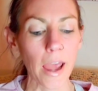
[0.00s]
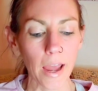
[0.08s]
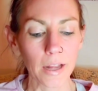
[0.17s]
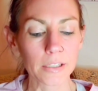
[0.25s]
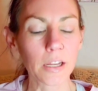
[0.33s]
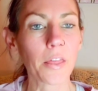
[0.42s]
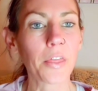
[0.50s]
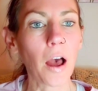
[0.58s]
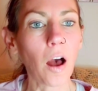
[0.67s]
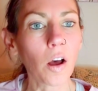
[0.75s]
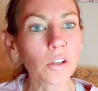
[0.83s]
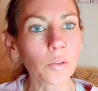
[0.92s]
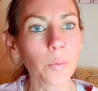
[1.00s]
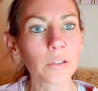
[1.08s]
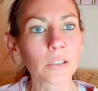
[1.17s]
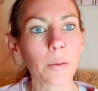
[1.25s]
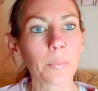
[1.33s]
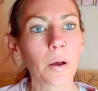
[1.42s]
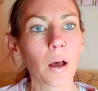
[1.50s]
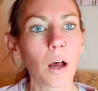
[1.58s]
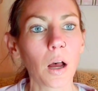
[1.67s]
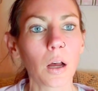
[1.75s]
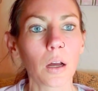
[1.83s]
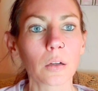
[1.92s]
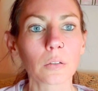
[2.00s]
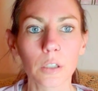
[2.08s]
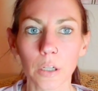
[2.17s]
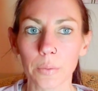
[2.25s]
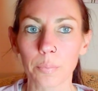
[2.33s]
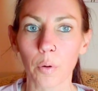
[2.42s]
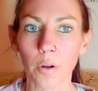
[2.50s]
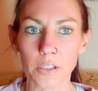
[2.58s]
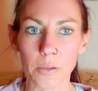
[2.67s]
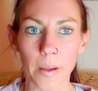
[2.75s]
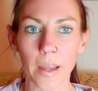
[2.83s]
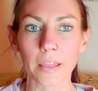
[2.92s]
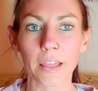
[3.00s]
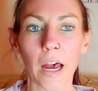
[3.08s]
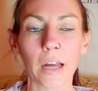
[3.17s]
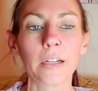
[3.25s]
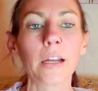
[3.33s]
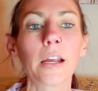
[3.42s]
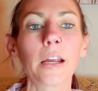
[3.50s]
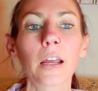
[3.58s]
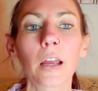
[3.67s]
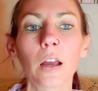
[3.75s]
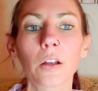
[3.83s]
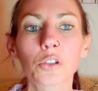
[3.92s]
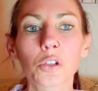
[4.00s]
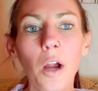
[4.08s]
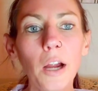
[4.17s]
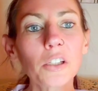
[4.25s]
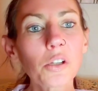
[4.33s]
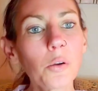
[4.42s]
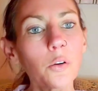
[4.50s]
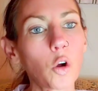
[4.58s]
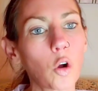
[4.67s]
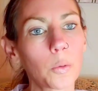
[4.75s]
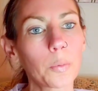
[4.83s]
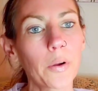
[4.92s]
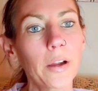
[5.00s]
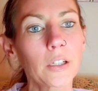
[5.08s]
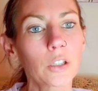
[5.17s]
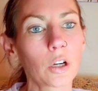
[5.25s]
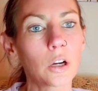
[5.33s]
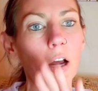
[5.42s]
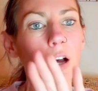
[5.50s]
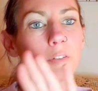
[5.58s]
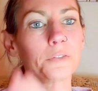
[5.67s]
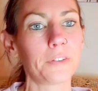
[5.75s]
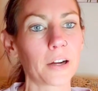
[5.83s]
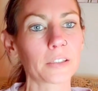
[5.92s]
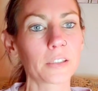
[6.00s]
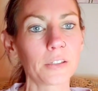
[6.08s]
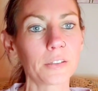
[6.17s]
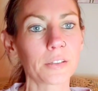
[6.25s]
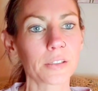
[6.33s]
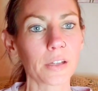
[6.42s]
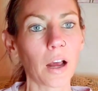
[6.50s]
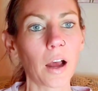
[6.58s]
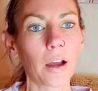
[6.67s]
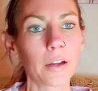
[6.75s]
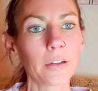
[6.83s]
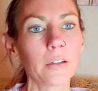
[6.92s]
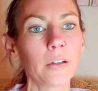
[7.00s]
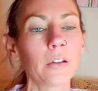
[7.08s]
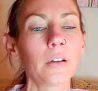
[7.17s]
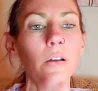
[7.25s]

And that also brings up a good point to make, that try to incorporate your affected side,